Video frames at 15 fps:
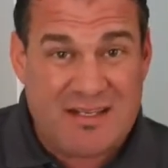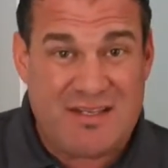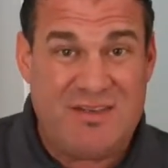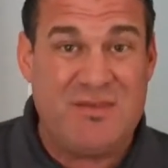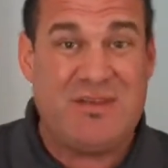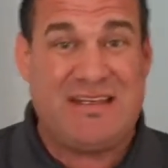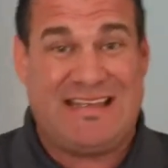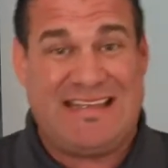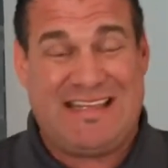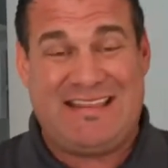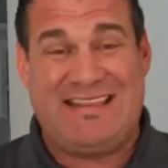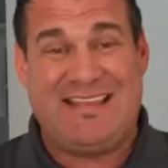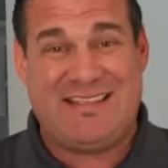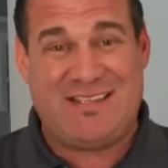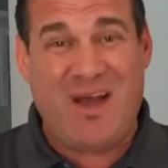You can get
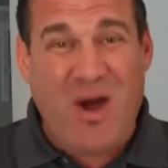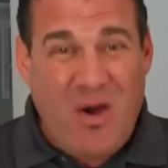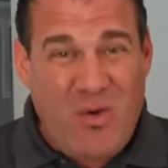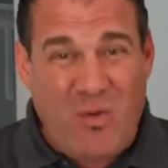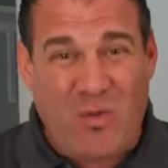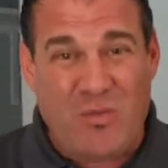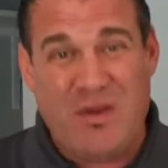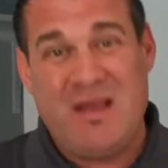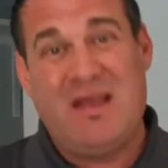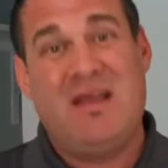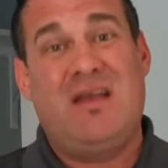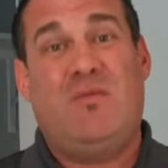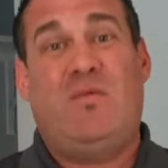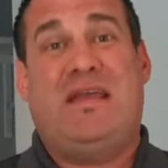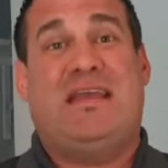this home.
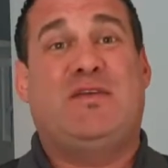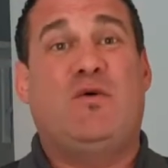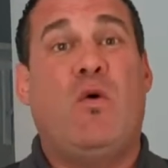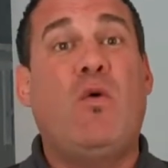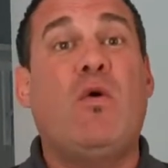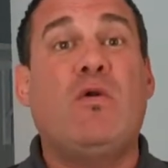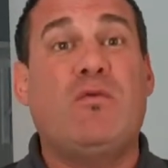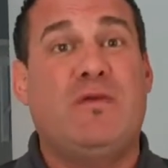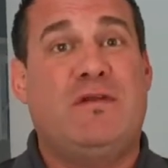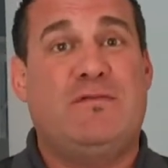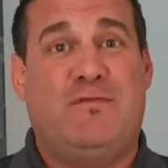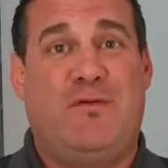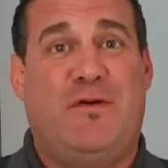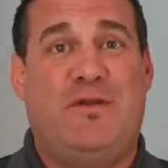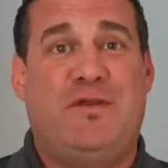We can order it
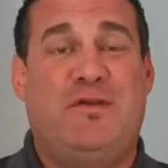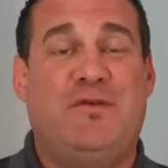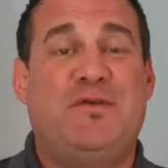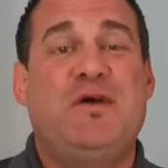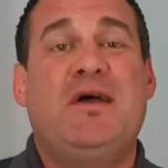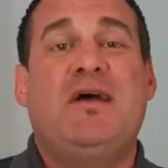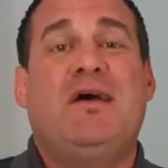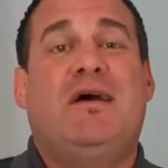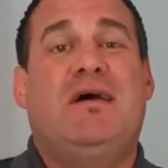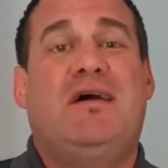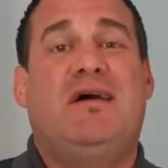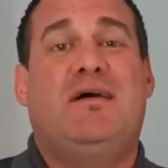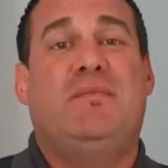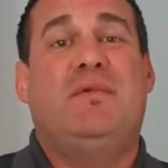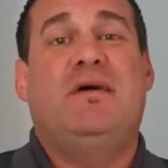for you.
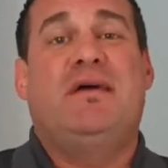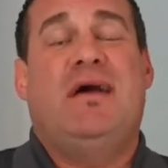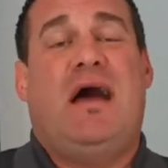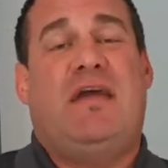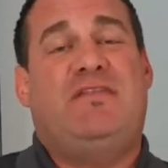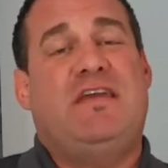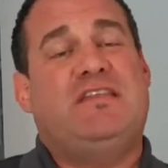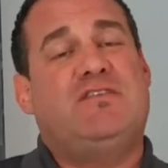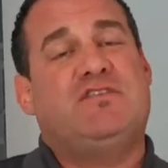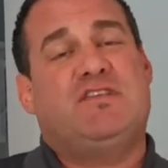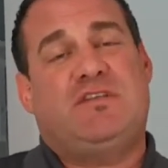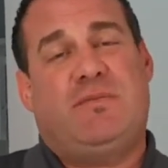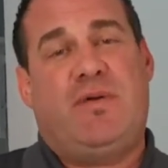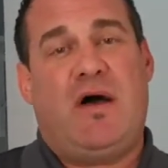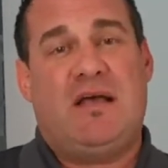Um, I think there's a
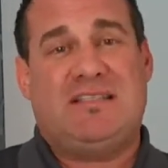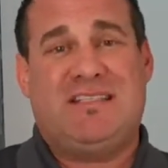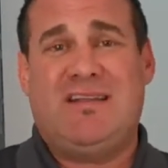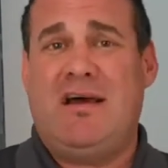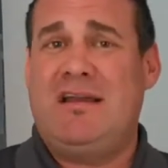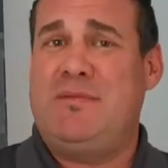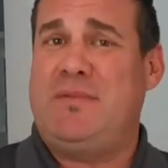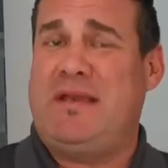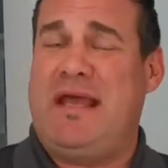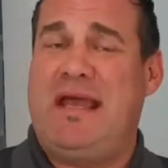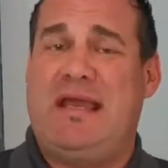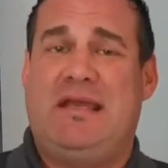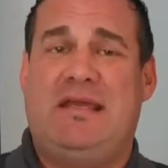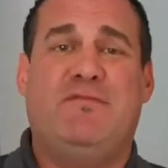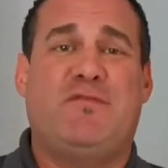deposit on it, but
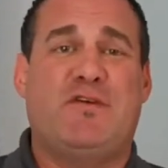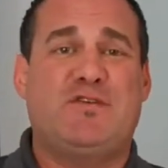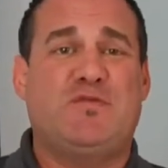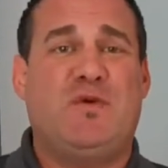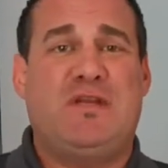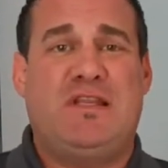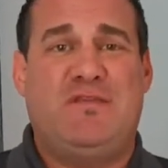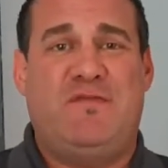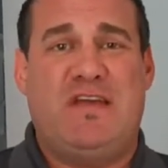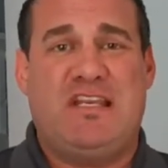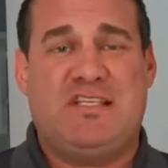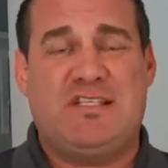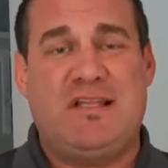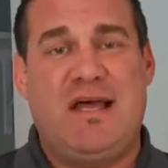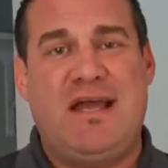hey, first one to the
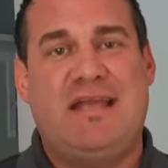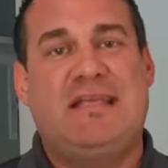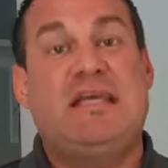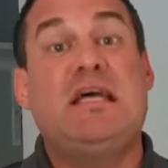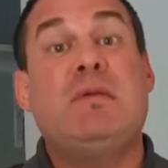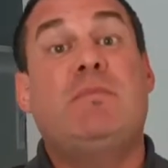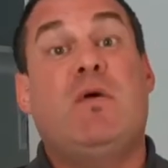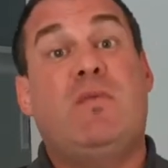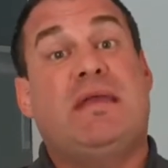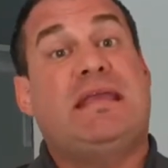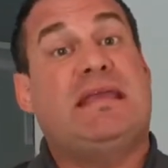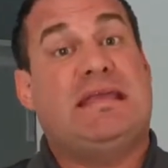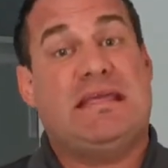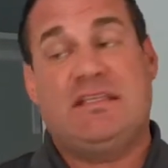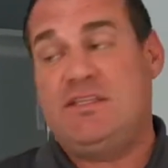finish line, but we
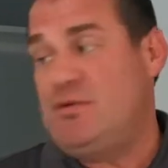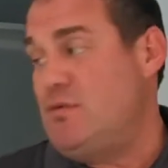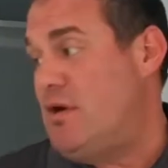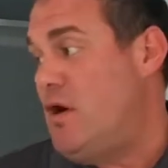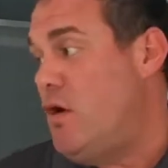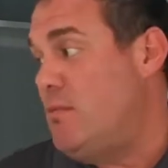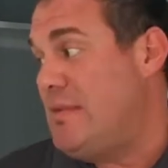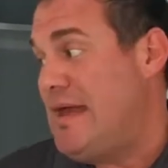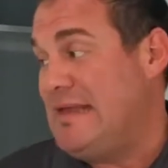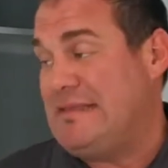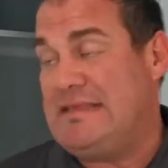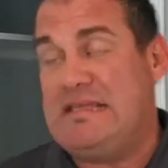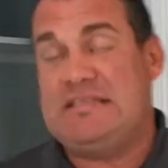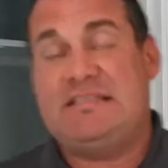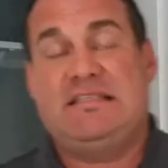can get you a home like
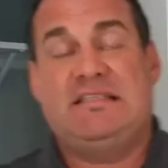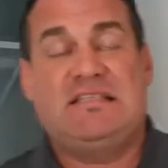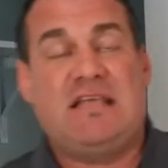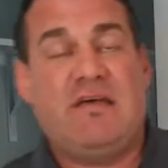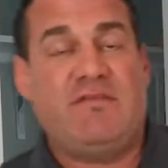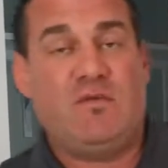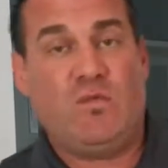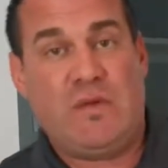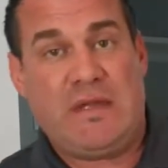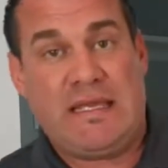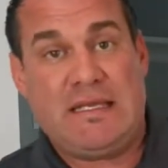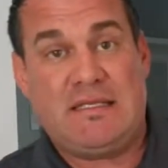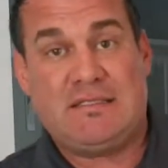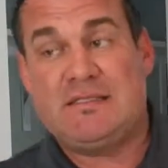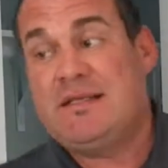this in seven
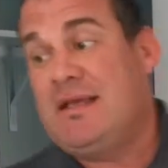weeks.